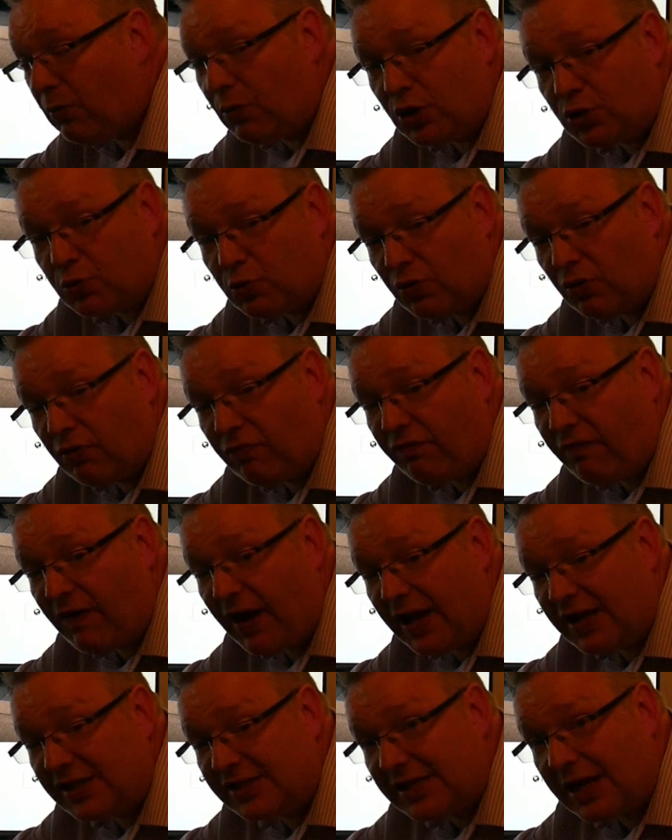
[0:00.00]
which will
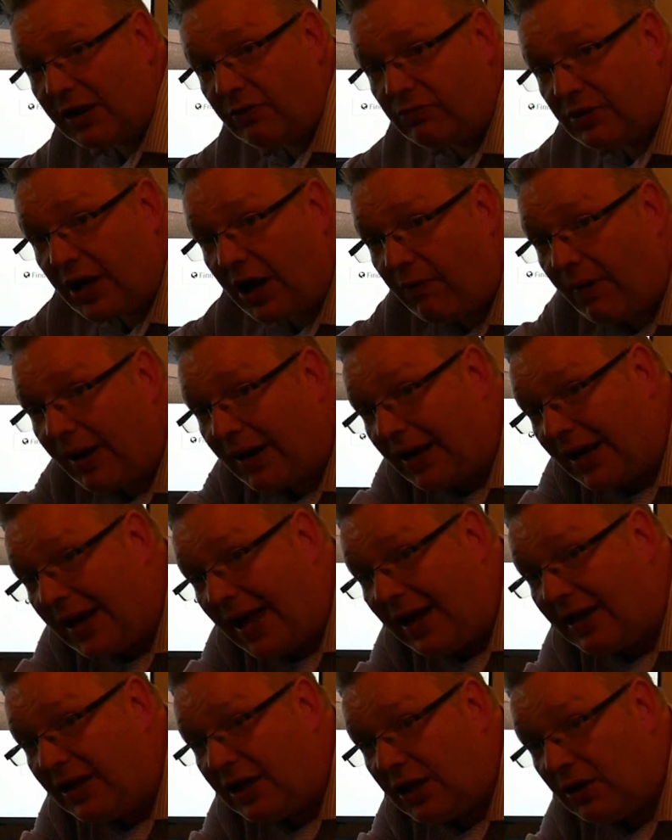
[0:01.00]
fire sound directly
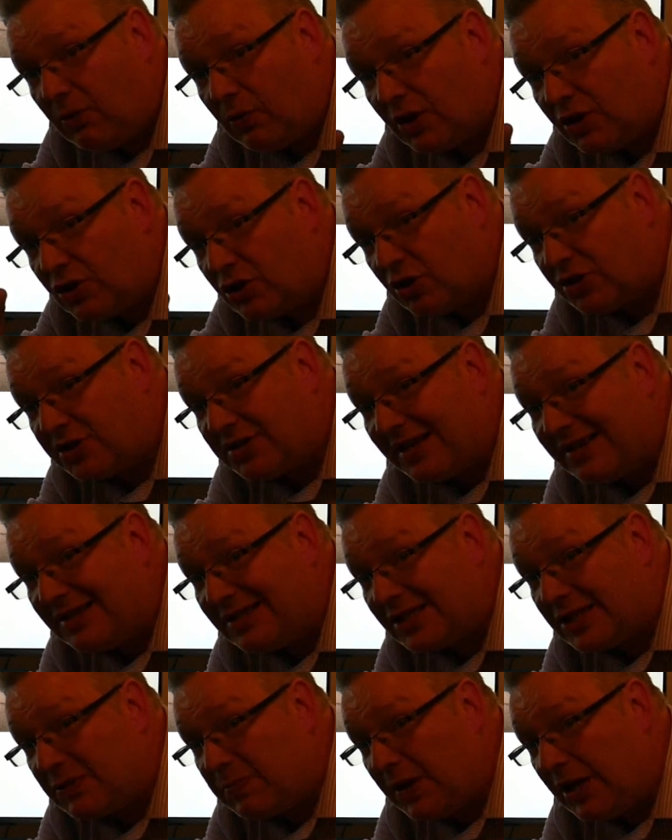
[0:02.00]
at you as your
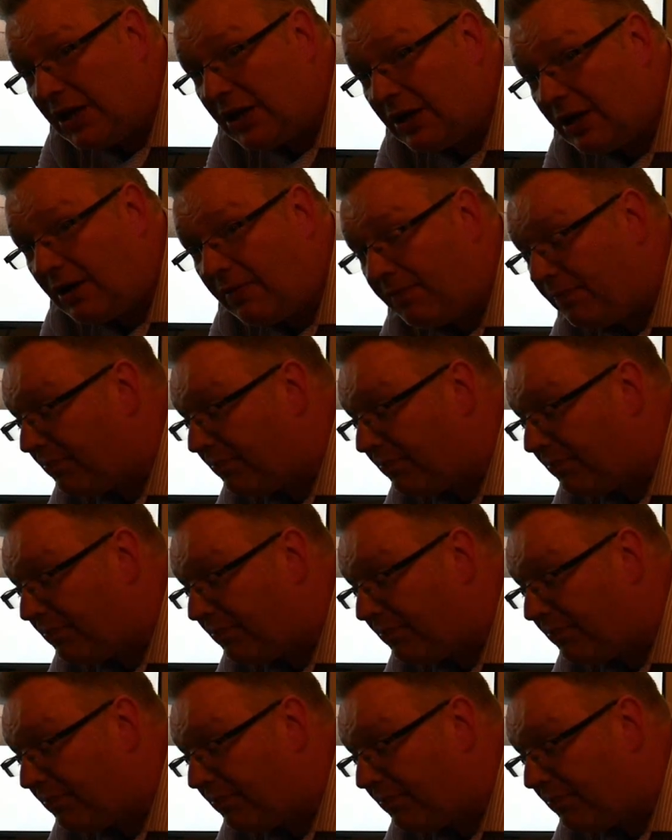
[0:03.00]
centre speaker.